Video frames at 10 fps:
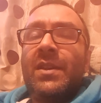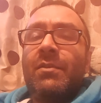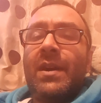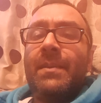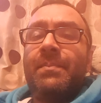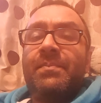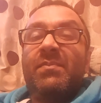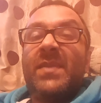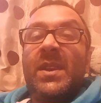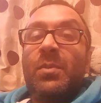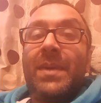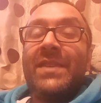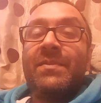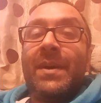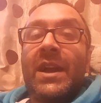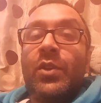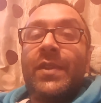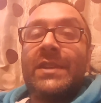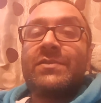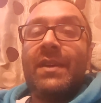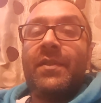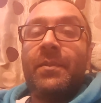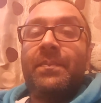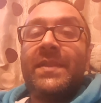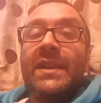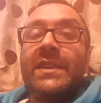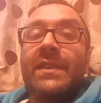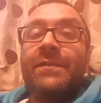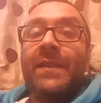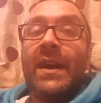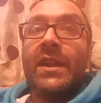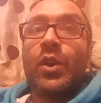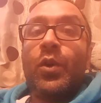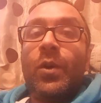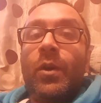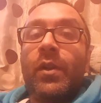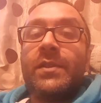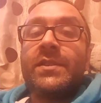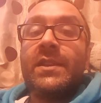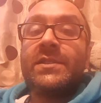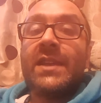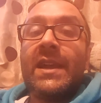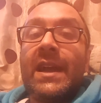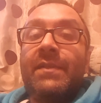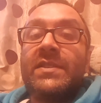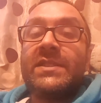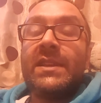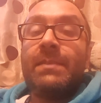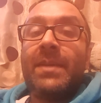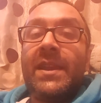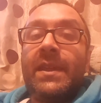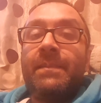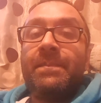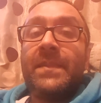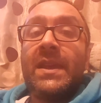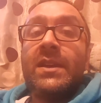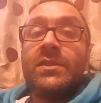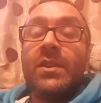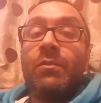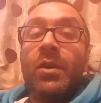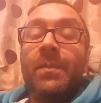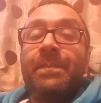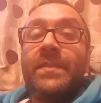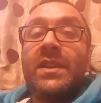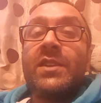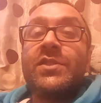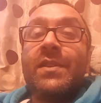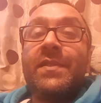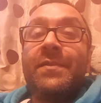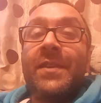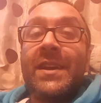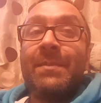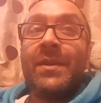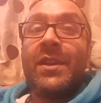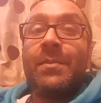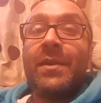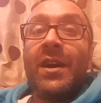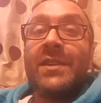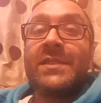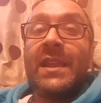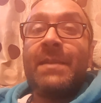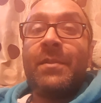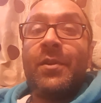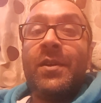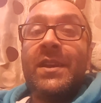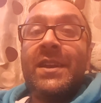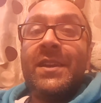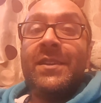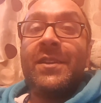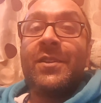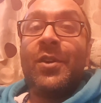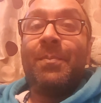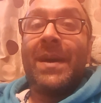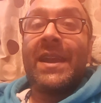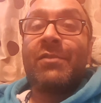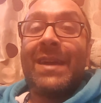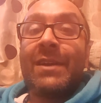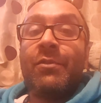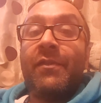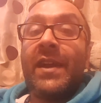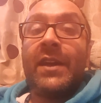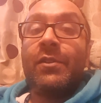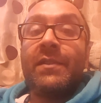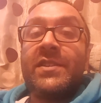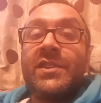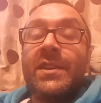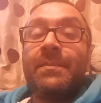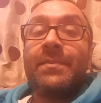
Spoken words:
right? They don't pay for my contact travel. They defy a court order. To this day, I haven't seen a penny. Do you know what? You can shove your fucking money up your arse, Elaine Moore. You can go buy crack with it. I don't give a shit.